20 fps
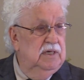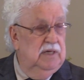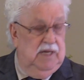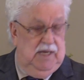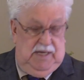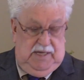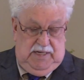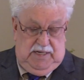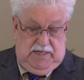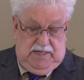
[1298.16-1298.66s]

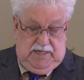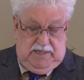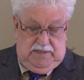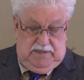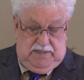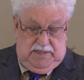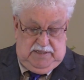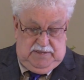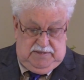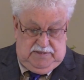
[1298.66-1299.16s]
And,
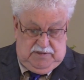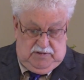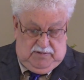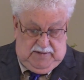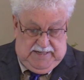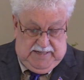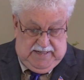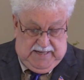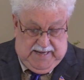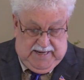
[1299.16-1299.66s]
and, and so
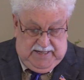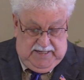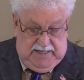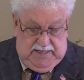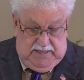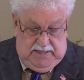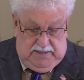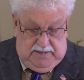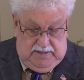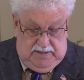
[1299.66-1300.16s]
I, I,
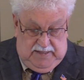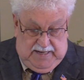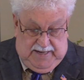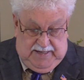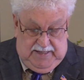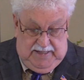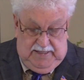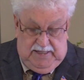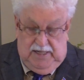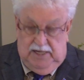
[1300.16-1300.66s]
needed, I
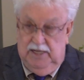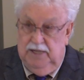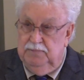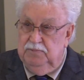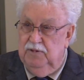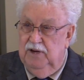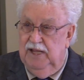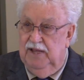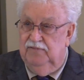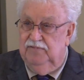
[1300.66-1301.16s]
needed
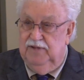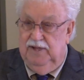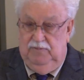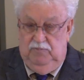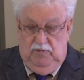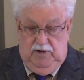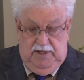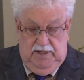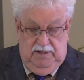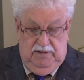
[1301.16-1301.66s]

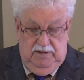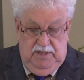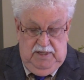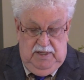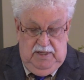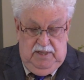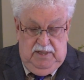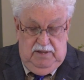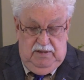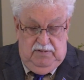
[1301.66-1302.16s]
uplifting. Well,
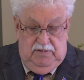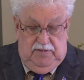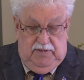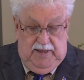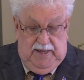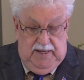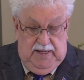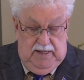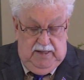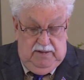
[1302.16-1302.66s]

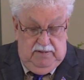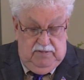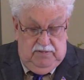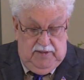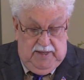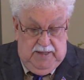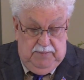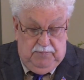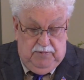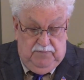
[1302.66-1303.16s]
they,
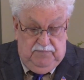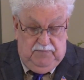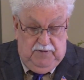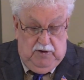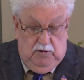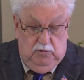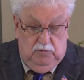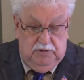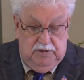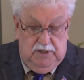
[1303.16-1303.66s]
they
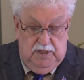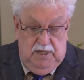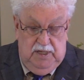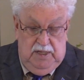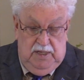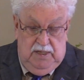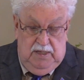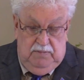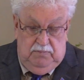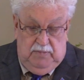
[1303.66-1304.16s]
provoked
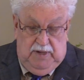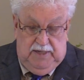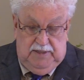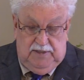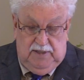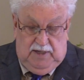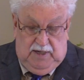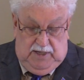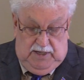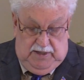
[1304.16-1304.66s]
me
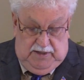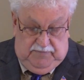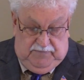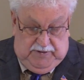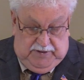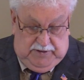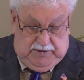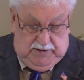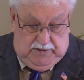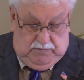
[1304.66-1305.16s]
to love
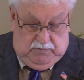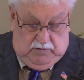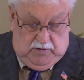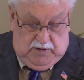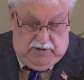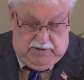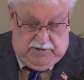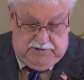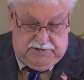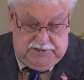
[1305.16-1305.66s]
and to good
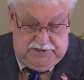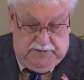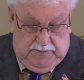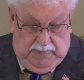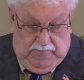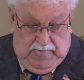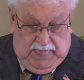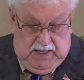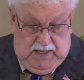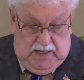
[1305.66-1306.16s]
works.
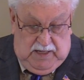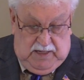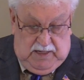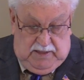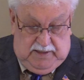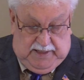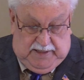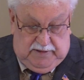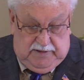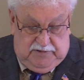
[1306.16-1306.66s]

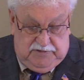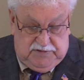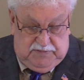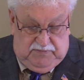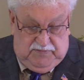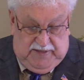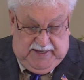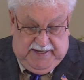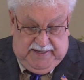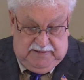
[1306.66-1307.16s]
Now, there's
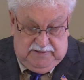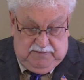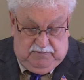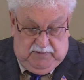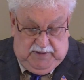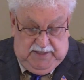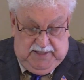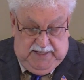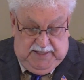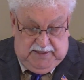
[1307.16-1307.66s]
some things that
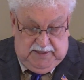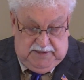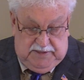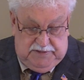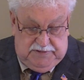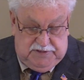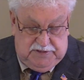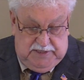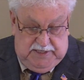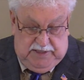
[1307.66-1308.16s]
we need to
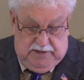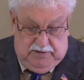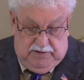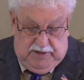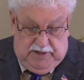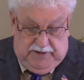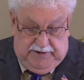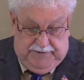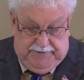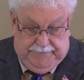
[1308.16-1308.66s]
consider
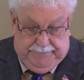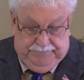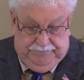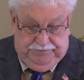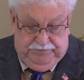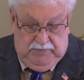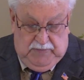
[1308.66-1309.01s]
here.